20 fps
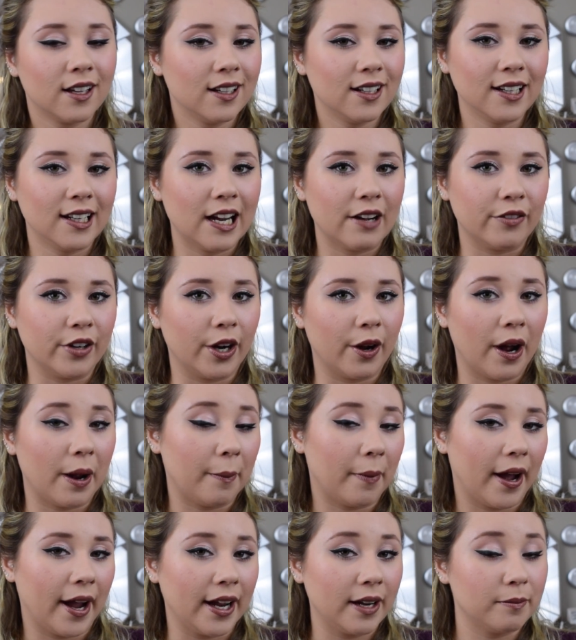You never know, I
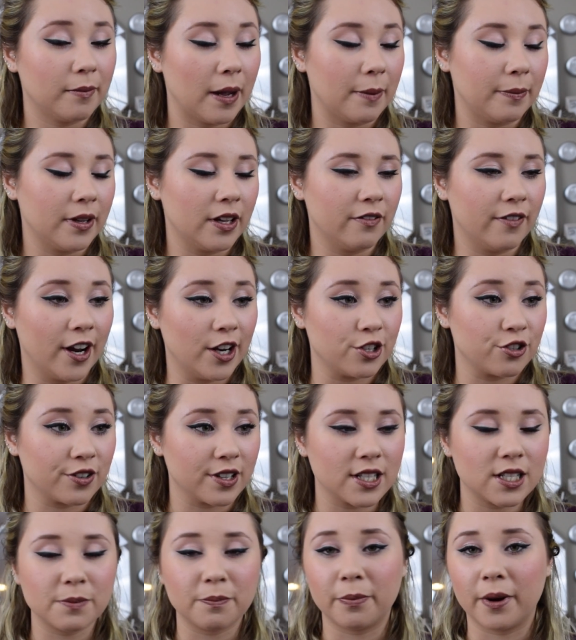might be
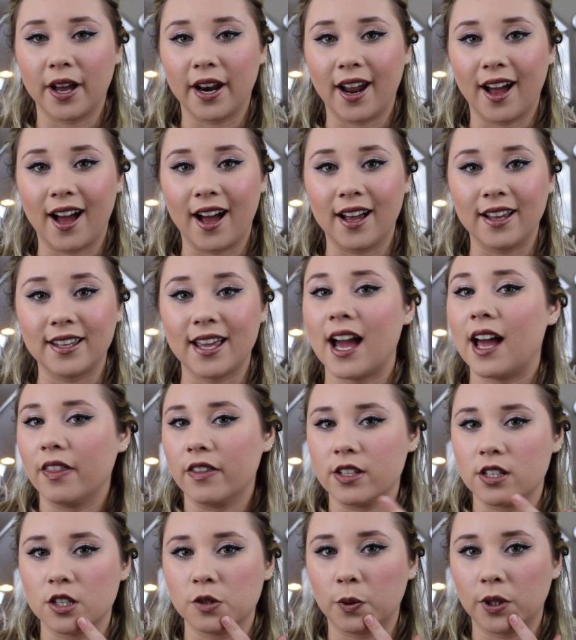adventurous. But yeah,
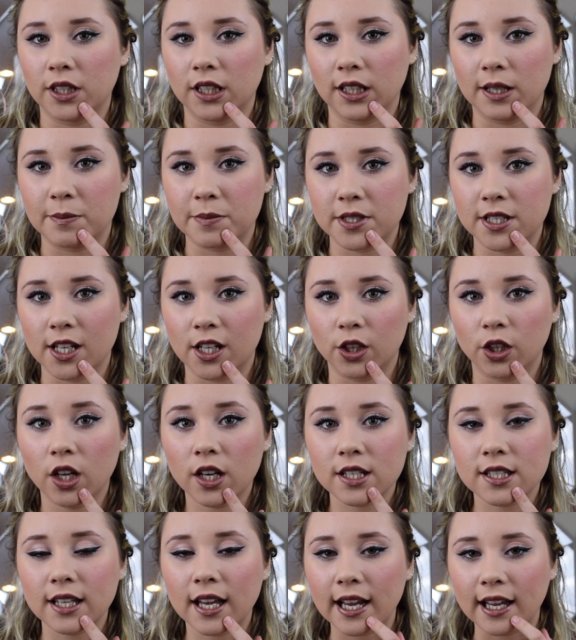this is what the lipstick
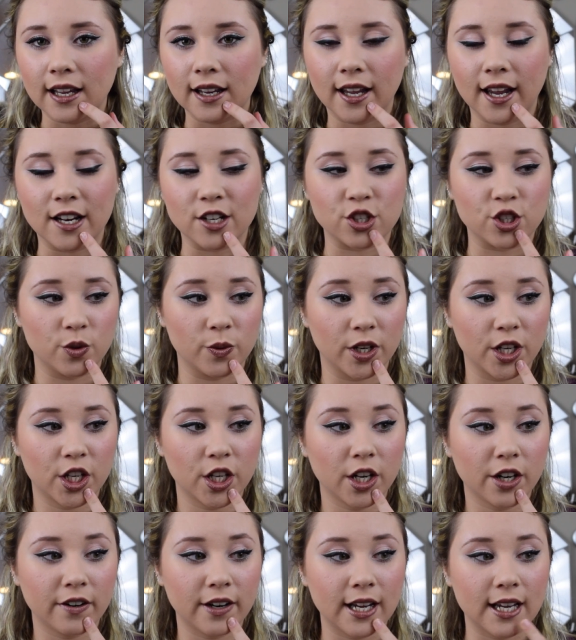looks like in case you were
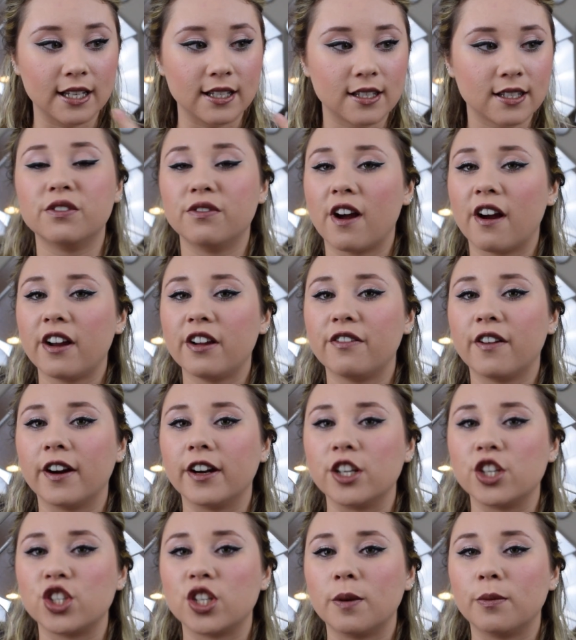curious. It's very, very
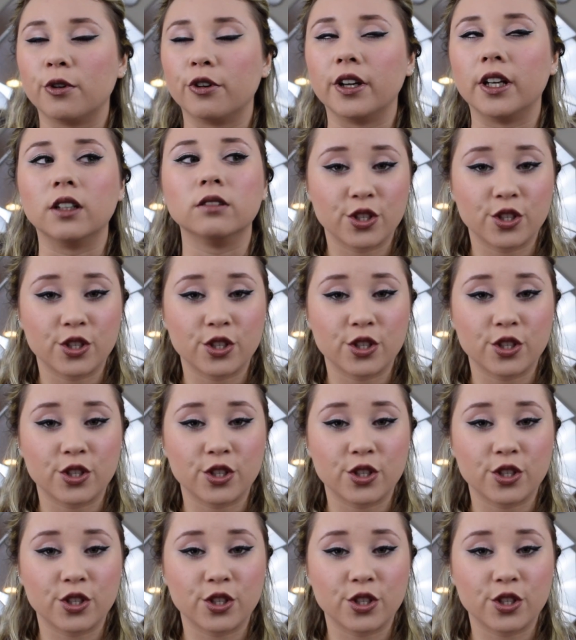shimmery.